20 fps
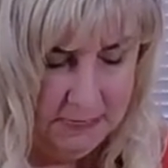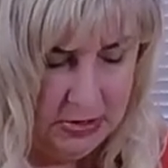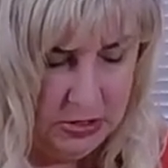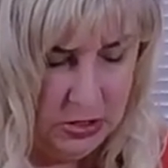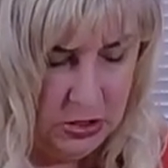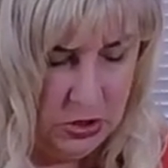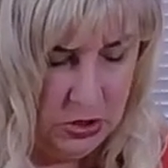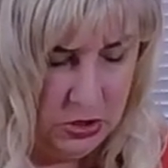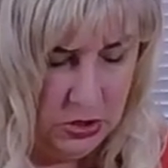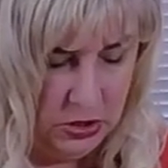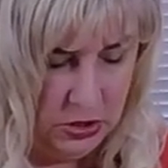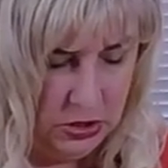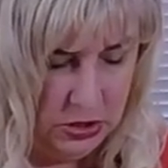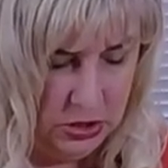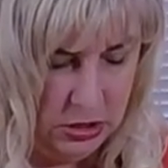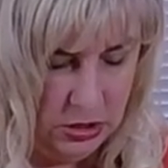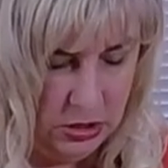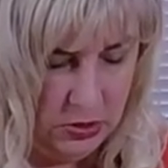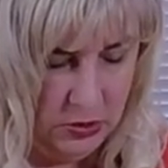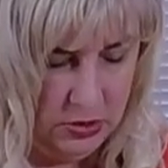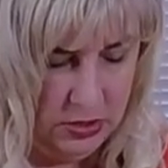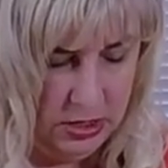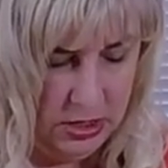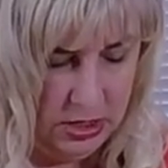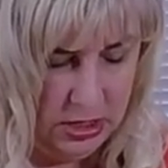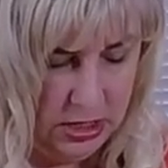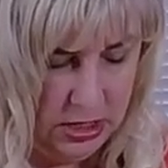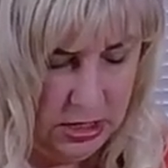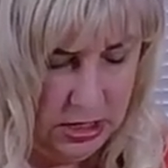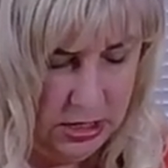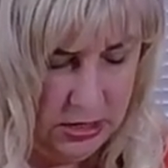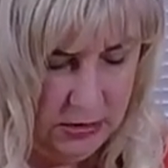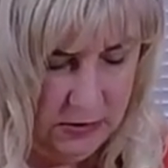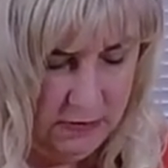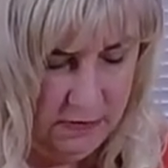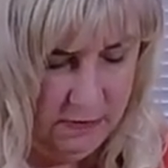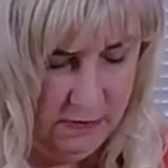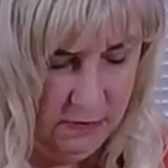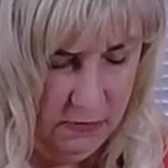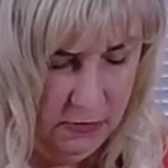So you can just search
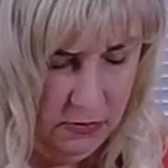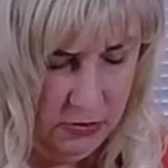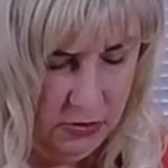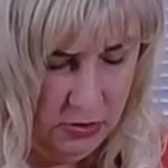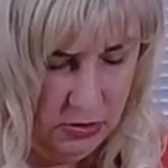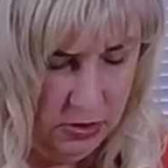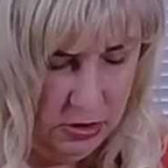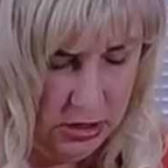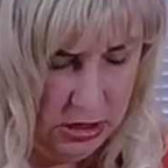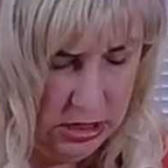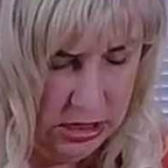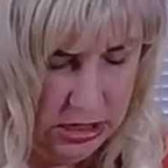Personalize